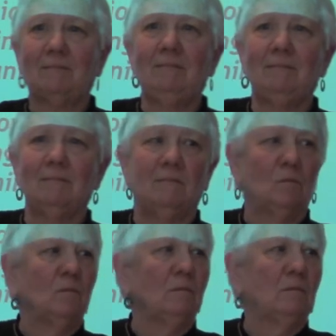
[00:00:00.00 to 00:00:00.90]
but give
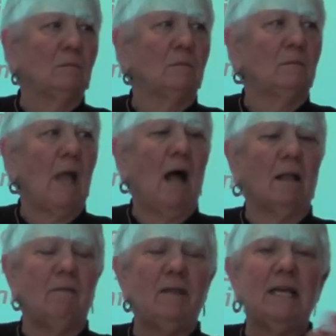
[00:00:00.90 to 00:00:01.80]
the example. I'll
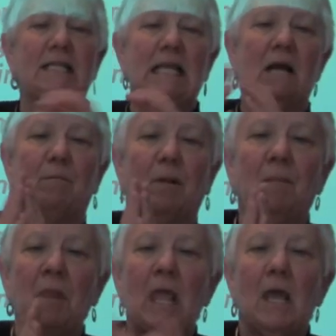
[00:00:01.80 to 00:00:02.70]
give the
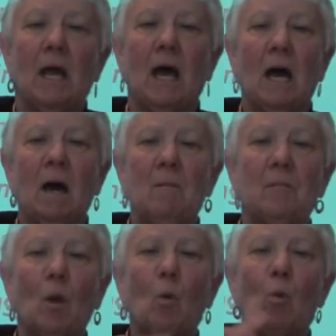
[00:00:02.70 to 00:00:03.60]
example.
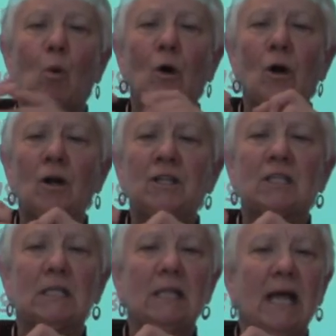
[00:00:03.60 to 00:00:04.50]
Um,
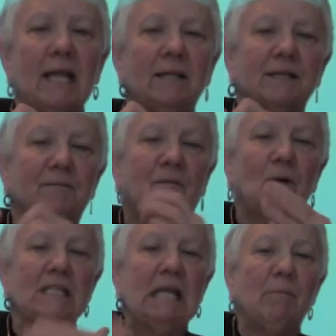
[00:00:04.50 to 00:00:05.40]
words like, for
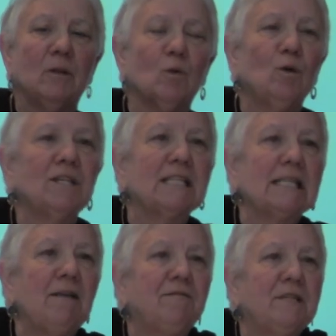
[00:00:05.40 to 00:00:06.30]
example, the word
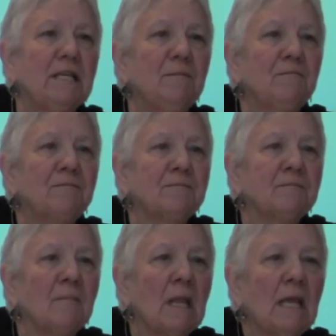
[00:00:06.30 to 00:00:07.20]
safety.
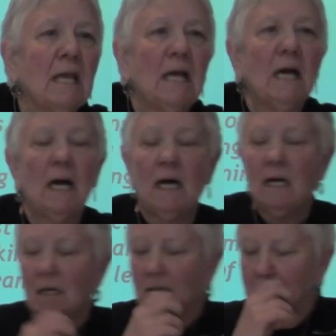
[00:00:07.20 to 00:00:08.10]

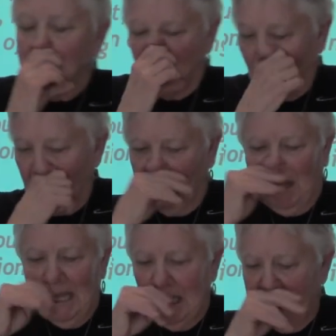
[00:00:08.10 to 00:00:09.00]
Um,
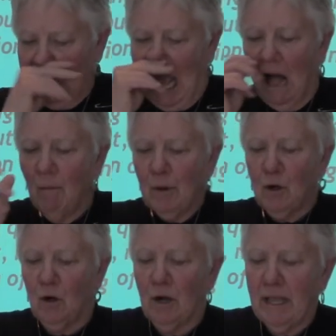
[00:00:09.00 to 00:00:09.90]
in
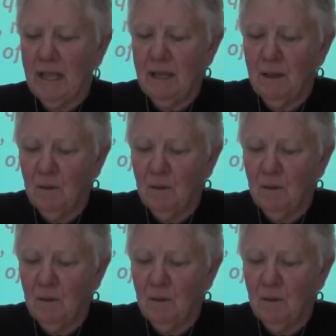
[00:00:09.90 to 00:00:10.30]
Albuquerque,